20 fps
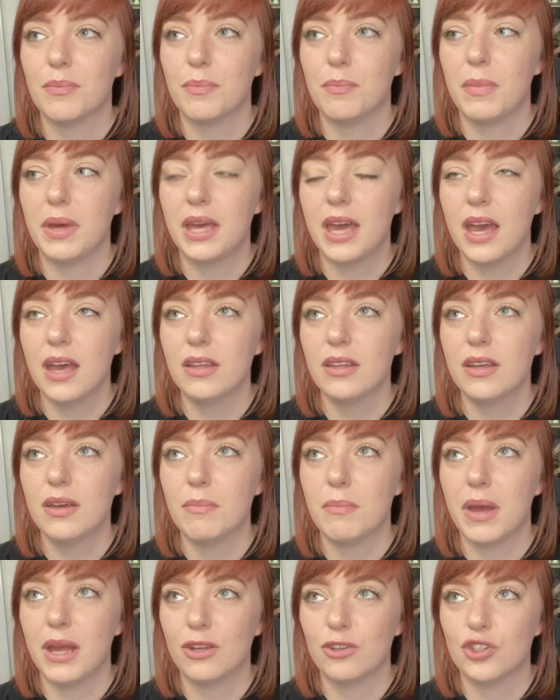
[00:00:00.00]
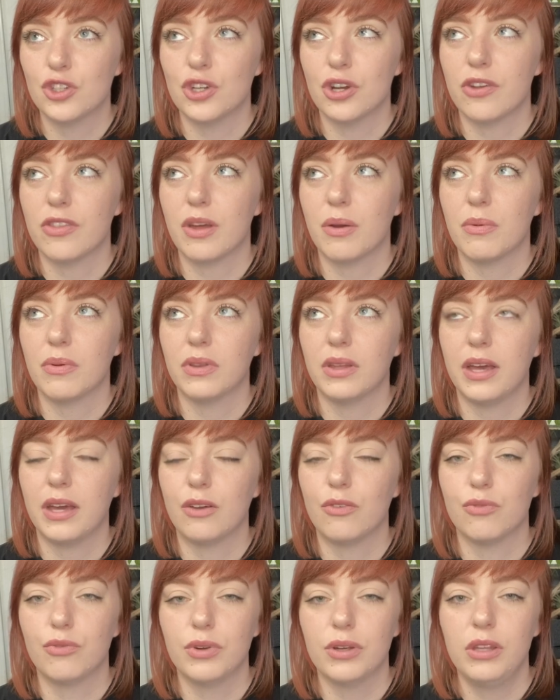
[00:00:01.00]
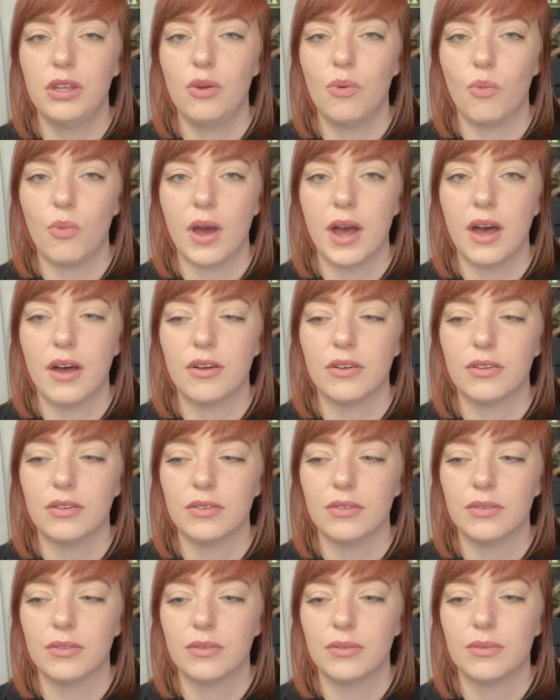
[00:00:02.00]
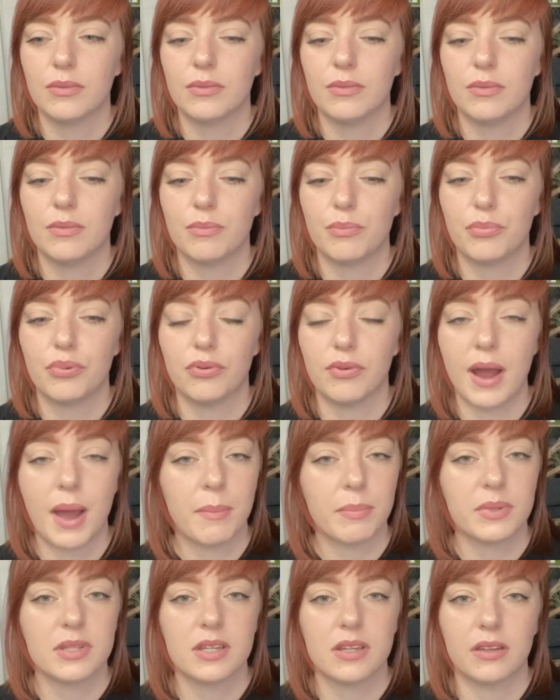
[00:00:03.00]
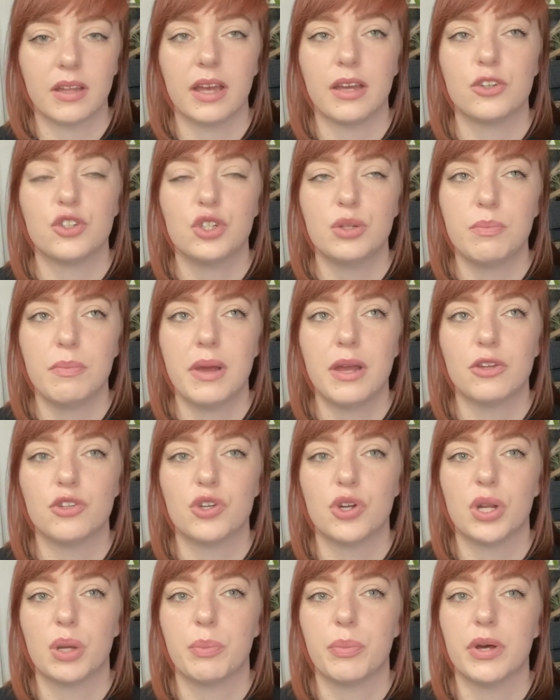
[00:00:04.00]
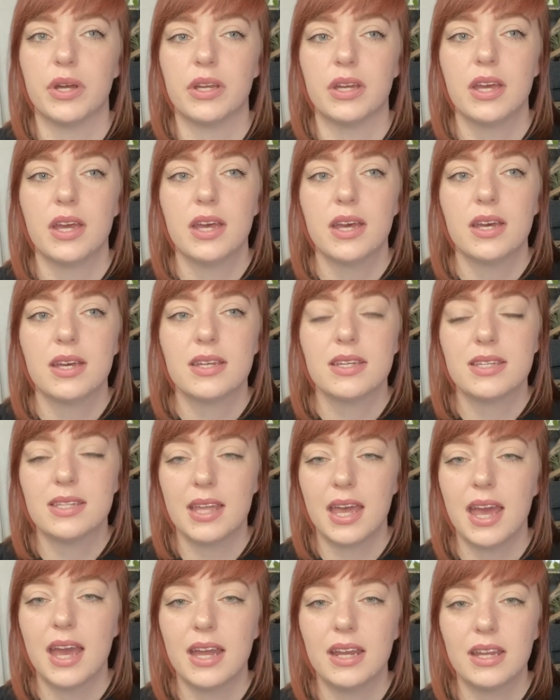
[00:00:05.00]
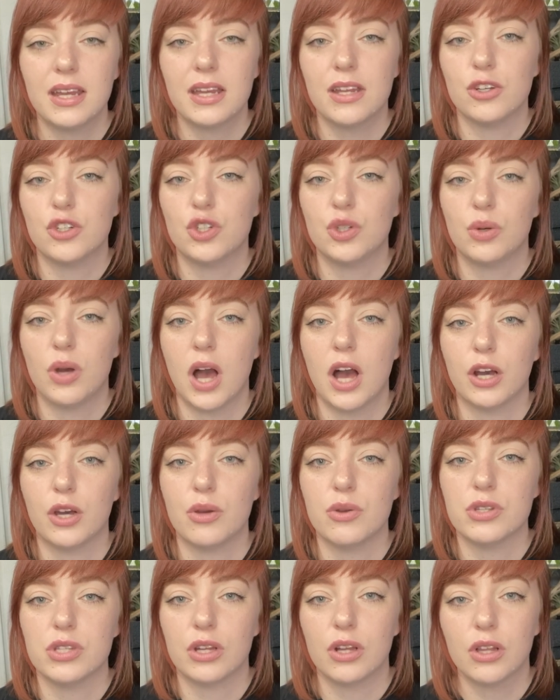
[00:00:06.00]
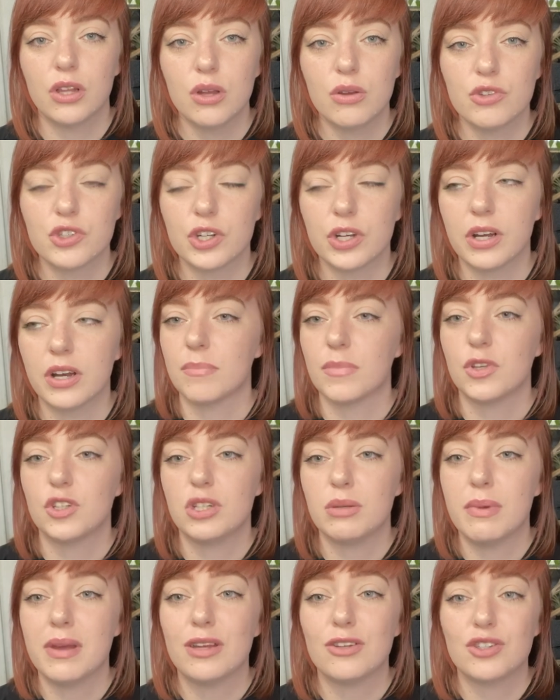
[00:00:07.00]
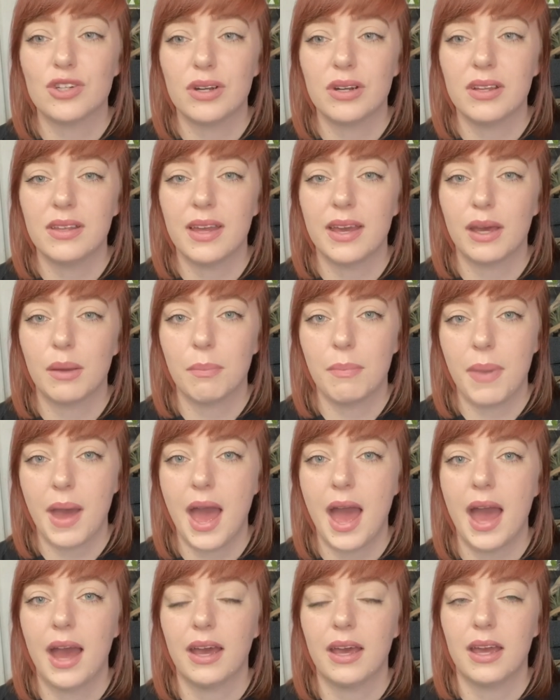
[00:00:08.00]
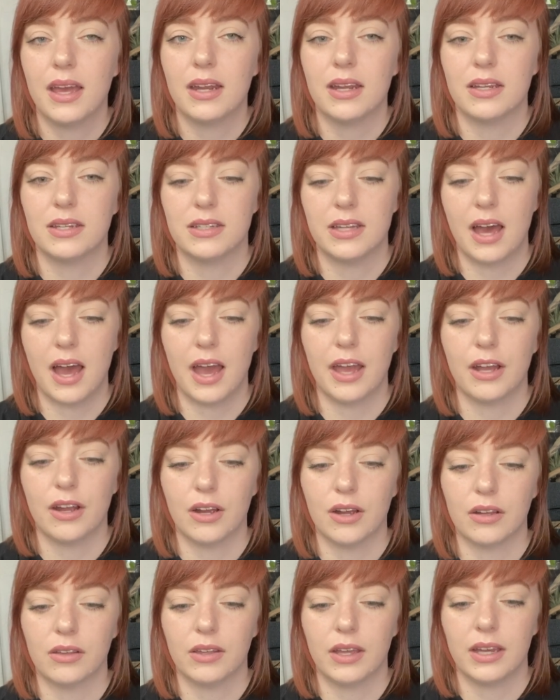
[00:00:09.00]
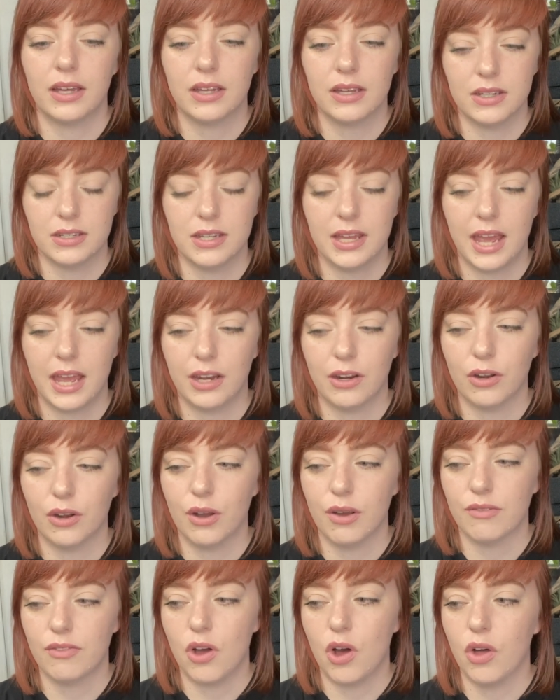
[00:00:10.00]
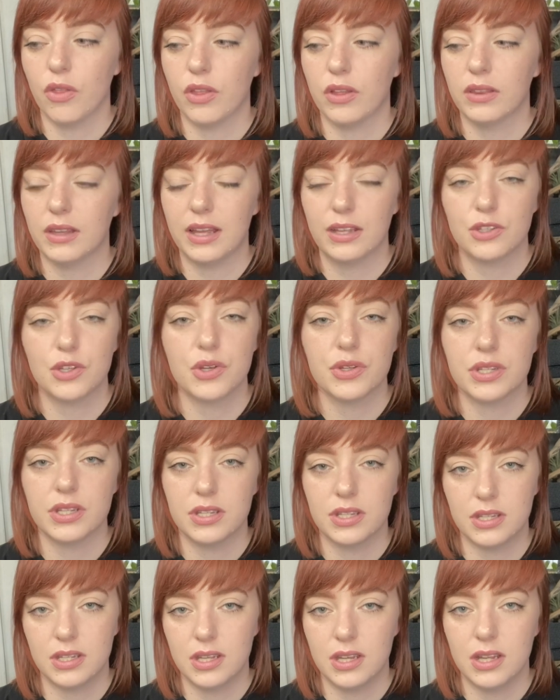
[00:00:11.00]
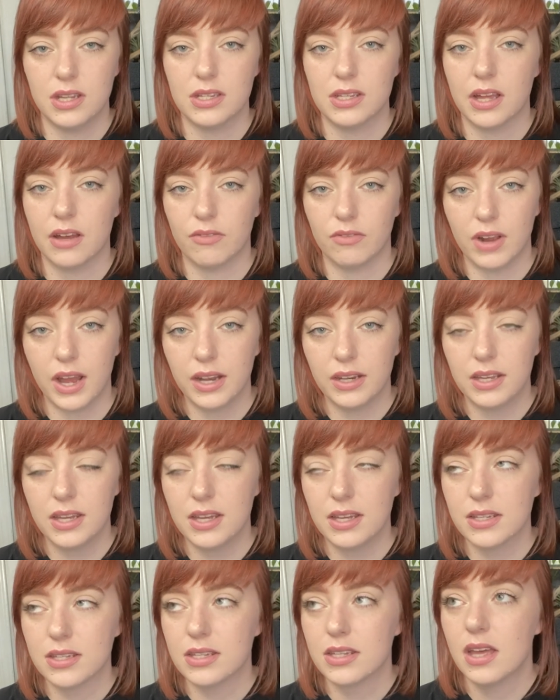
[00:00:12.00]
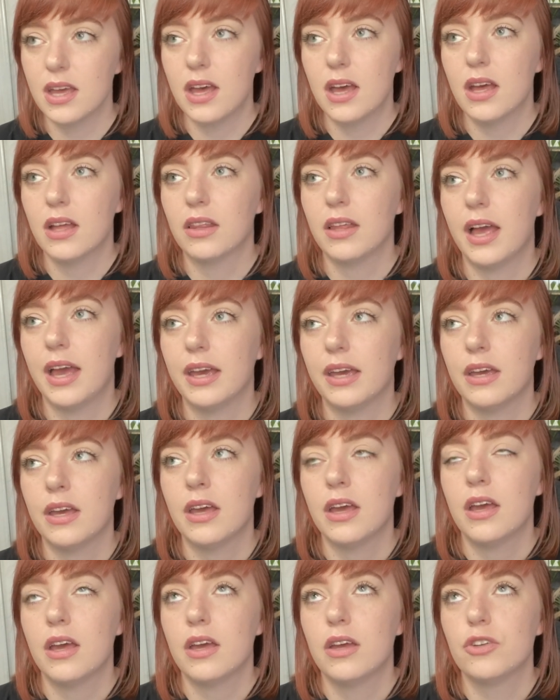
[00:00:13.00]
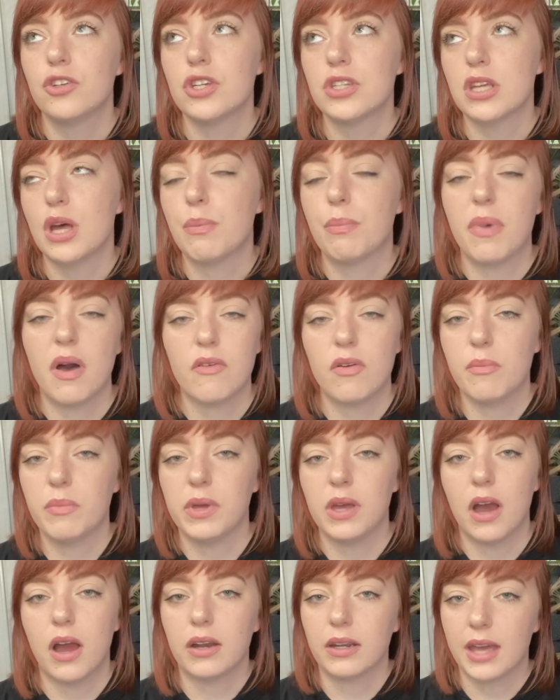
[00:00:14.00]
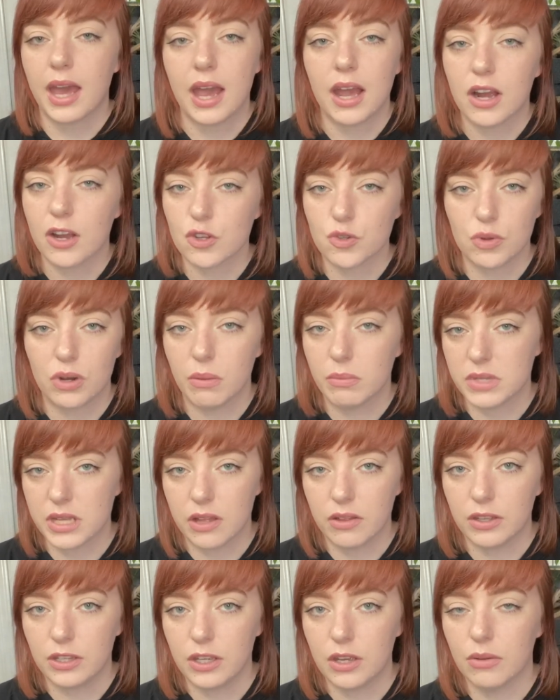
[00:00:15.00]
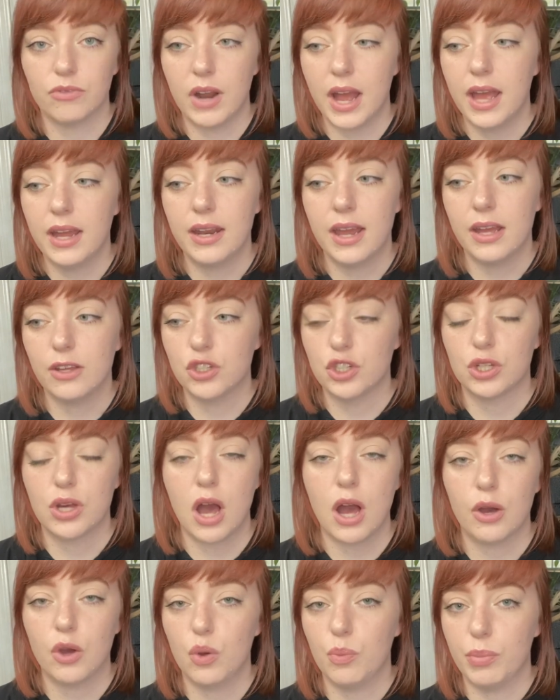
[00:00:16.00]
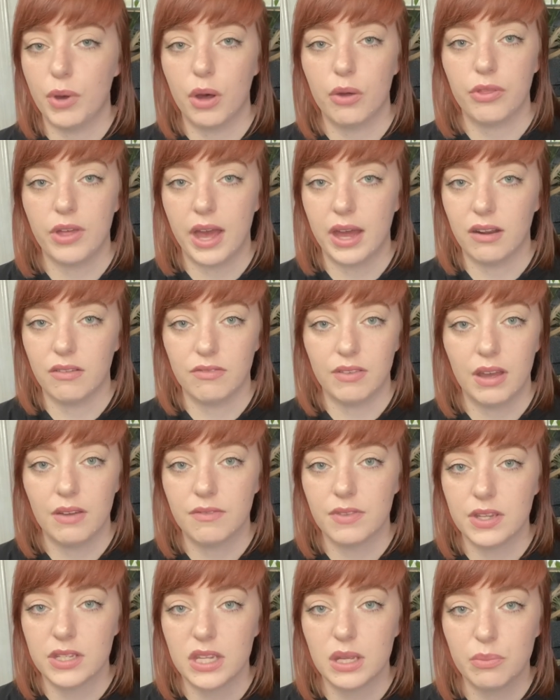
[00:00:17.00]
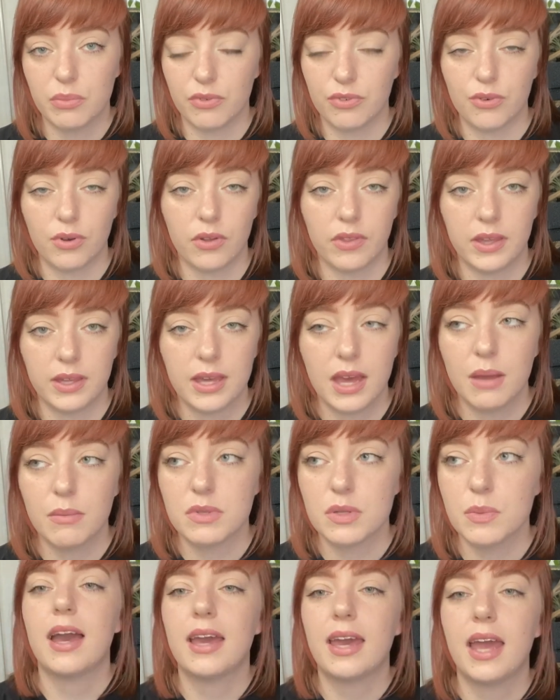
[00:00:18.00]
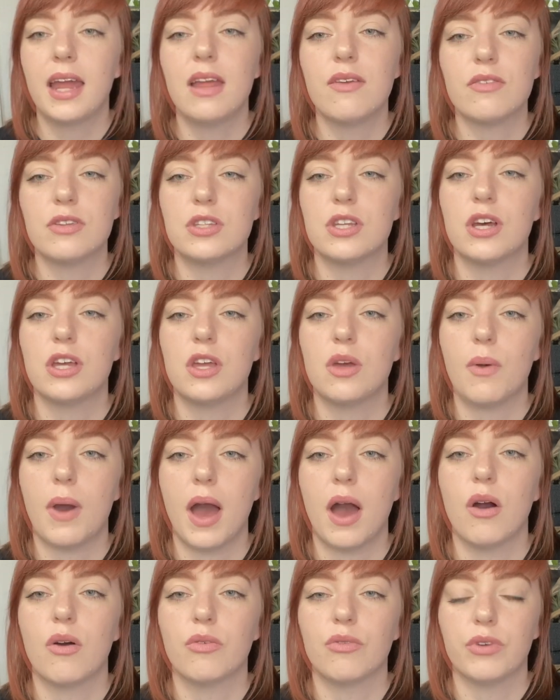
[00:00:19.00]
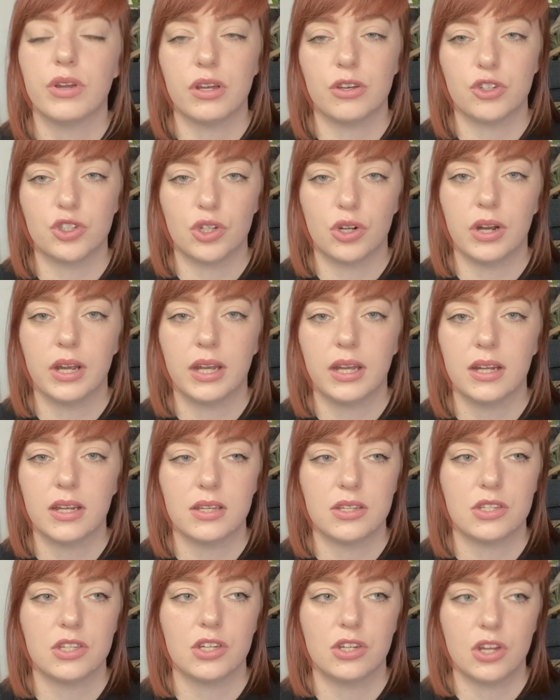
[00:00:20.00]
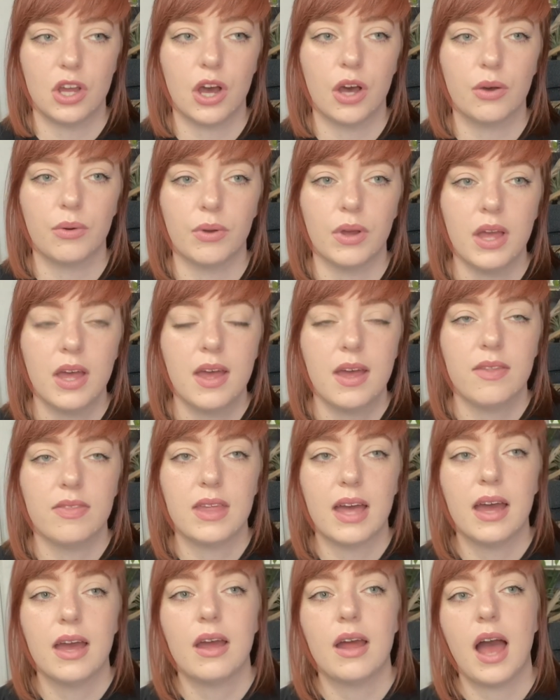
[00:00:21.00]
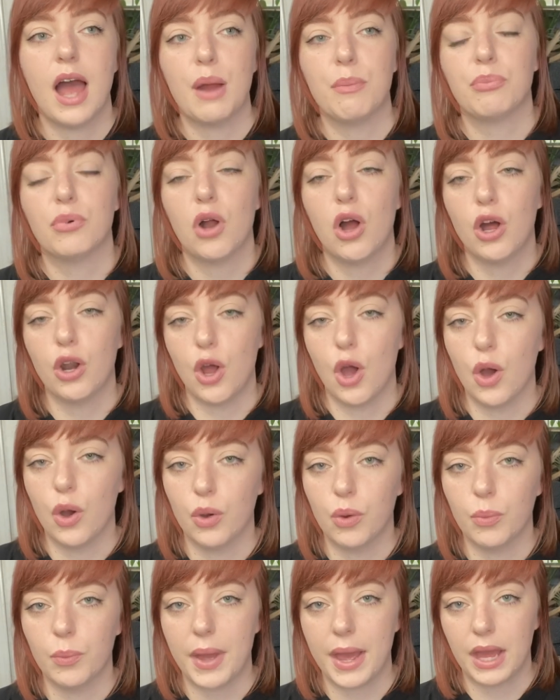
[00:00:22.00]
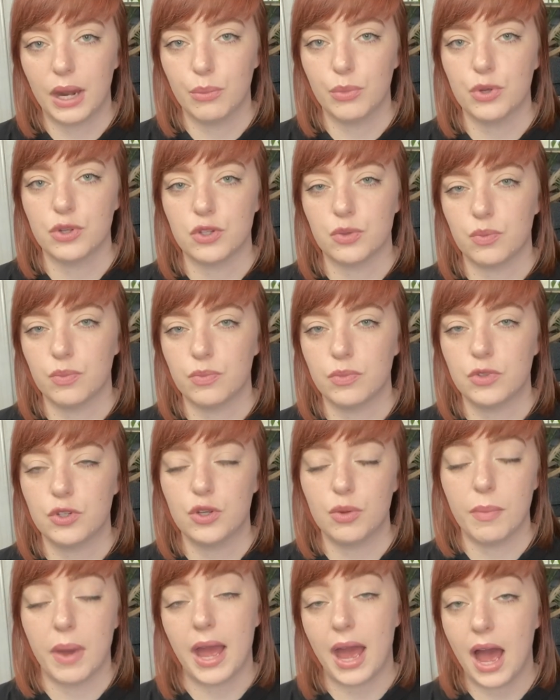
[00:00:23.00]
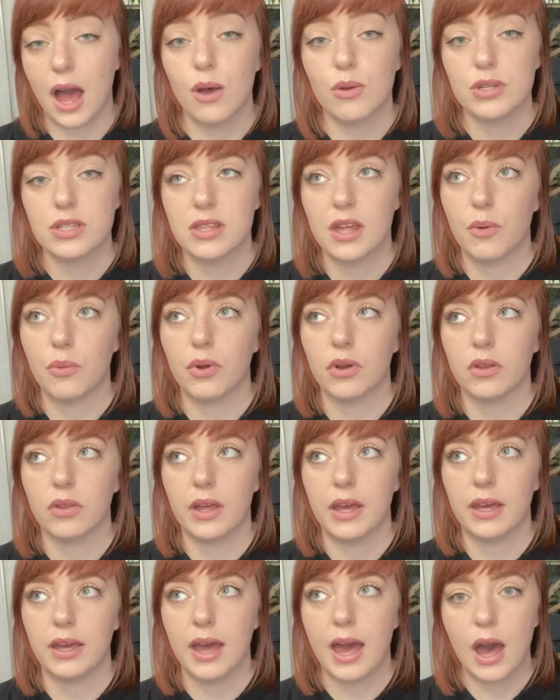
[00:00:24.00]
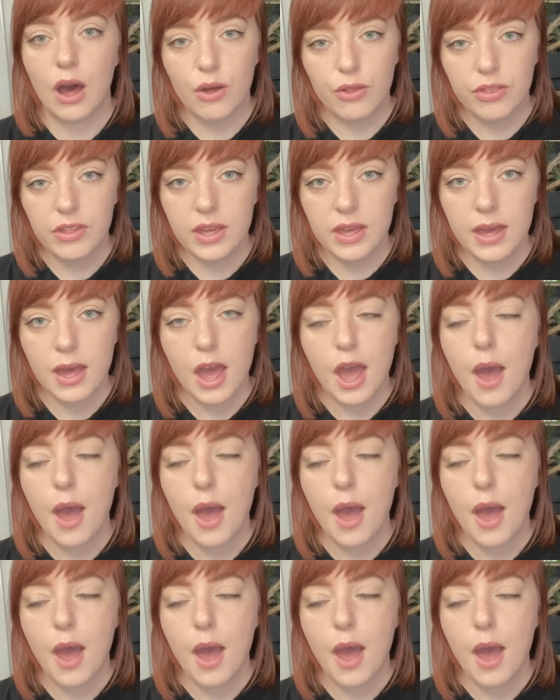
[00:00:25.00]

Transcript: Michaela made sure they were like really well prepped. Like, she made sure to put sand in Shukaku's enclosure. She made sure to like pack an entire like container of all the lentils and seeds that Wren eats. Like, just above and beyond care is what I'm telling you. Wren and Shukaku both had a vet visit before they came to me. I can't even tell you how reassuring it is to know that I brought home animals to my house that were like healthy.